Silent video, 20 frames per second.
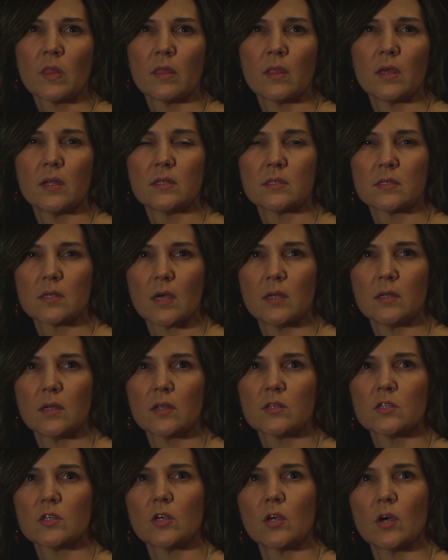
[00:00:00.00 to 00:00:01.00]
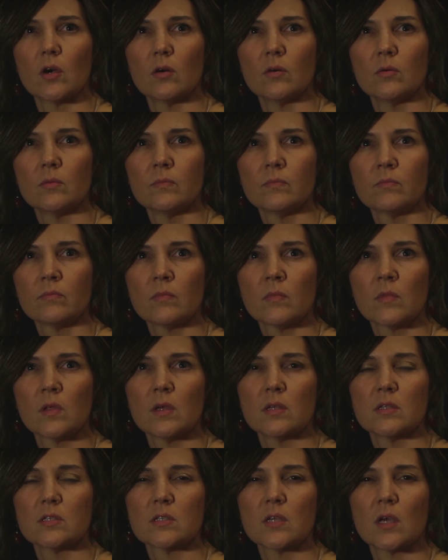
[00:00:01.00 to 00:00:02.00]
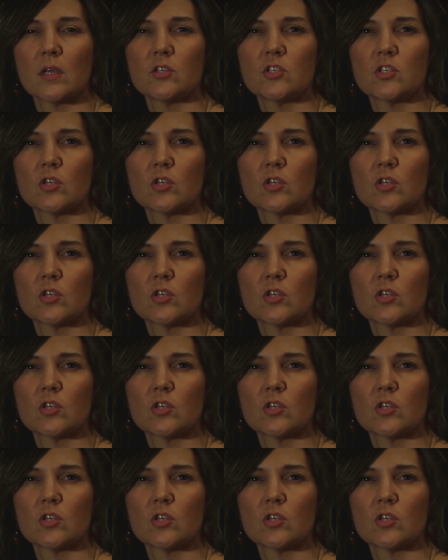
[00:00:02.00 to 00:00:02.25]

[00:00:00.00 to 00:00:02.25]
They decide not to go. Instead,